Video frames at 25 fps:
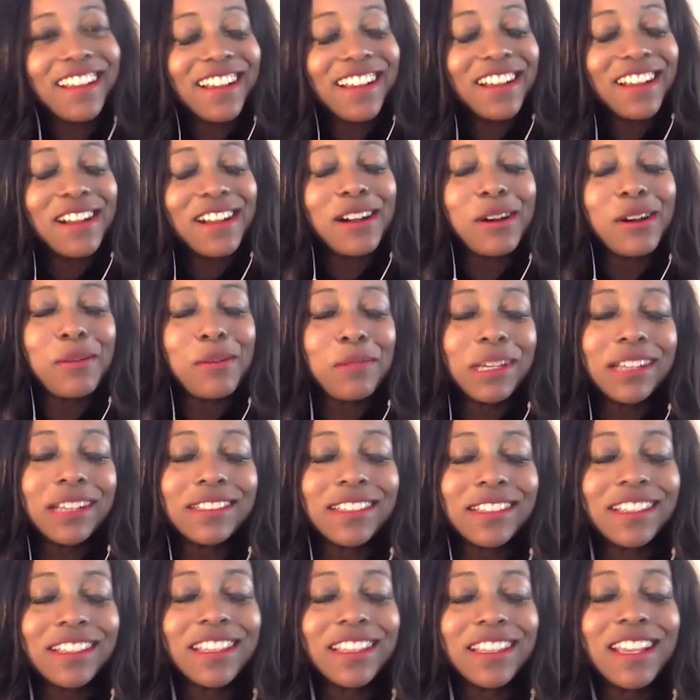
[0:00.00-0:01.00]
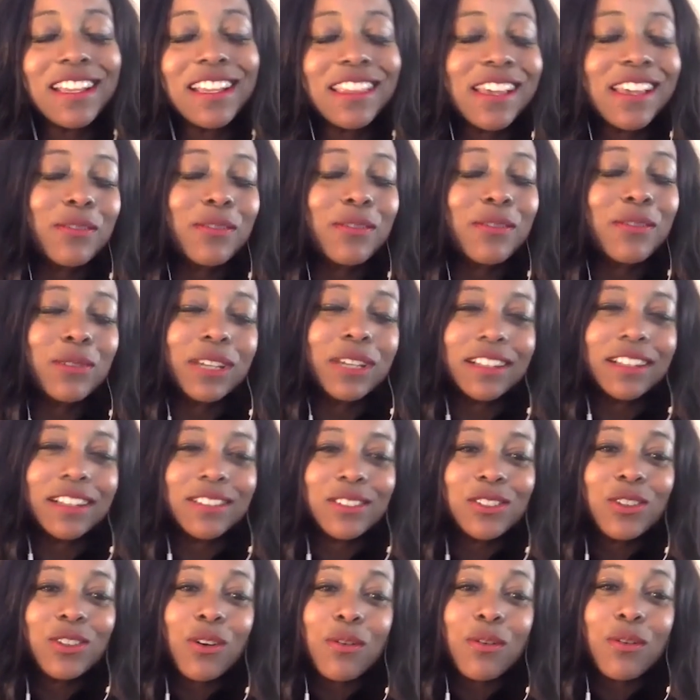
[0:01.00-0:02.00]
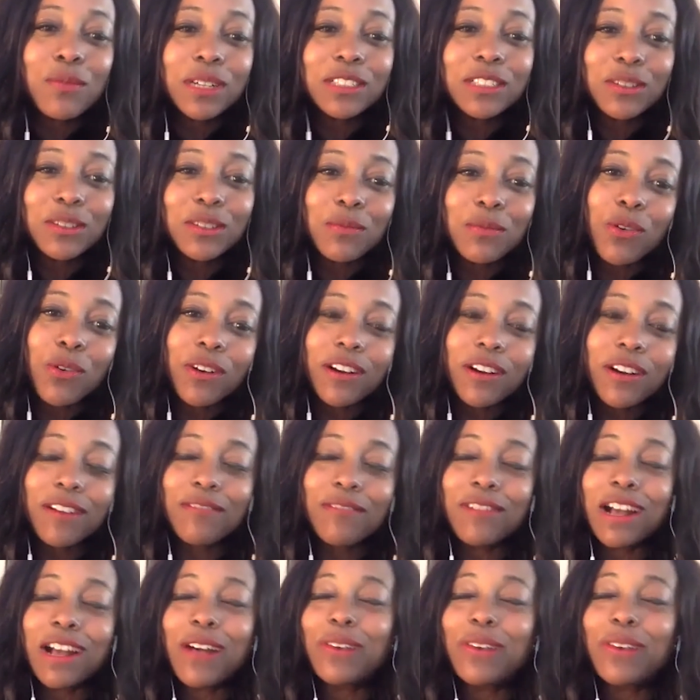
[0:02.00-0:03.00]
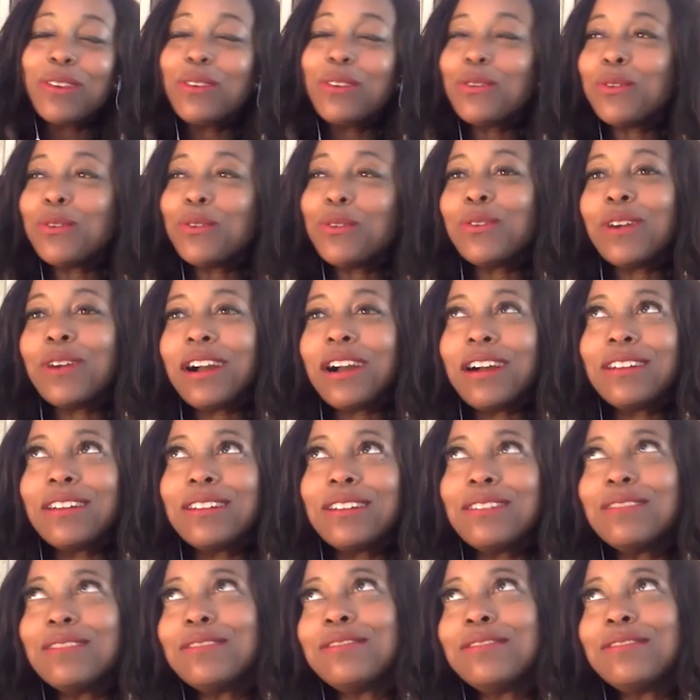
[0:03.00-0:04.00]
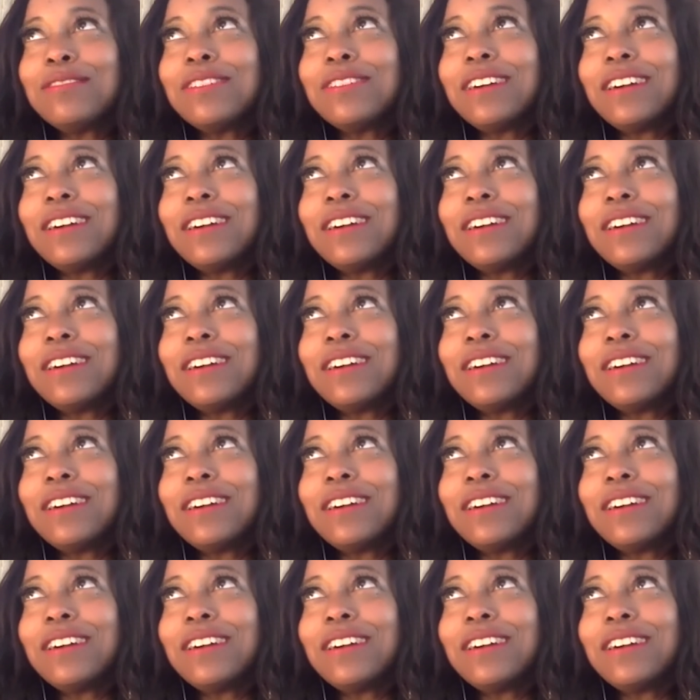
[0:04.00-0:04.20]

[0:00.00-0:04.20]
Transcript: uh, because i think that we get so much more value out of